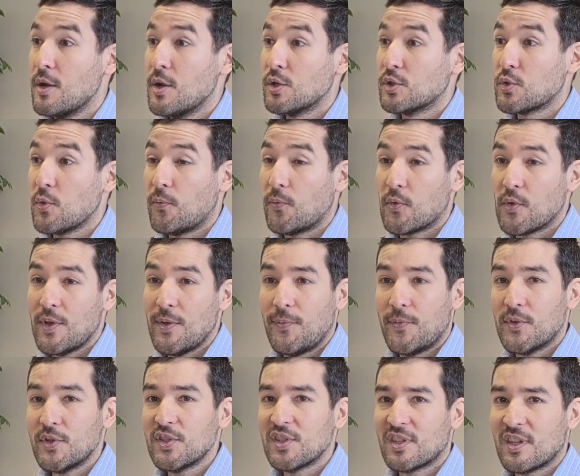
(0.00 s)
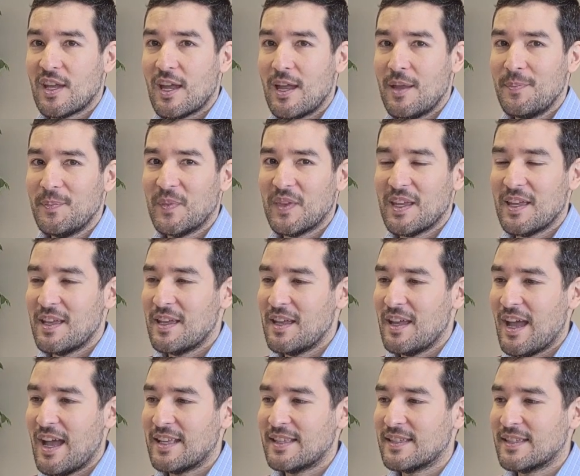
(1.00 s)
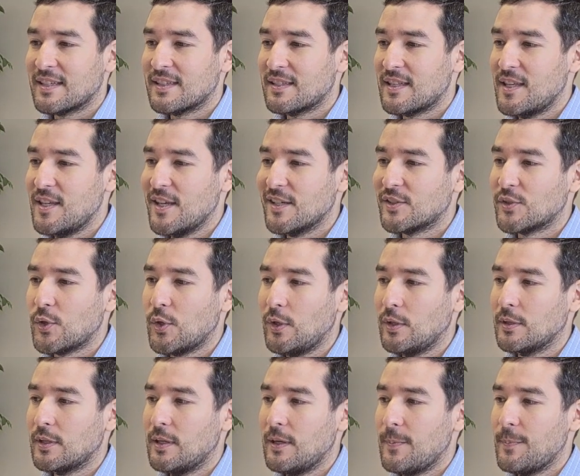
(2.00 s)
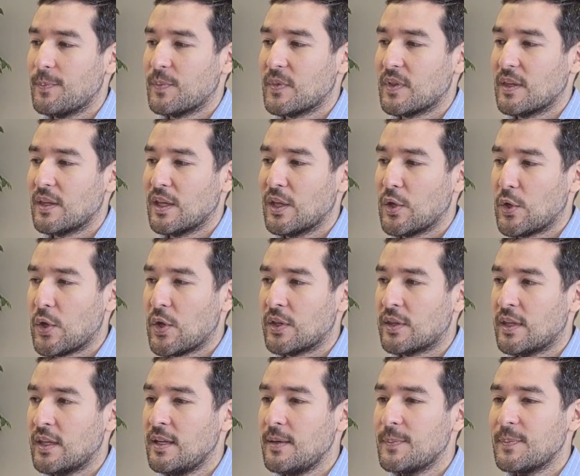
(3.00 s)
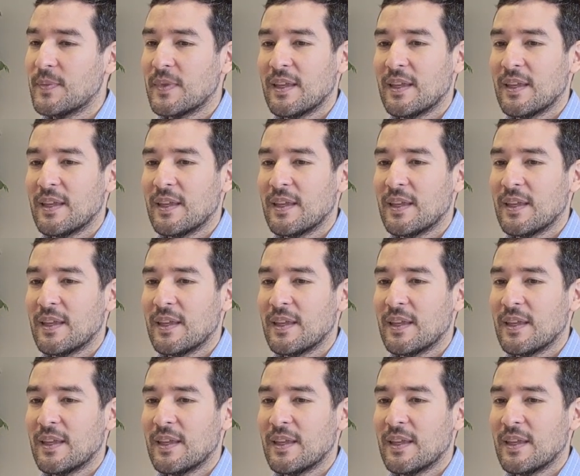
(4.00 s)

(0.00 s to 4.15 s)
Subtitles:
So for the first time, a 16-year-old Goethe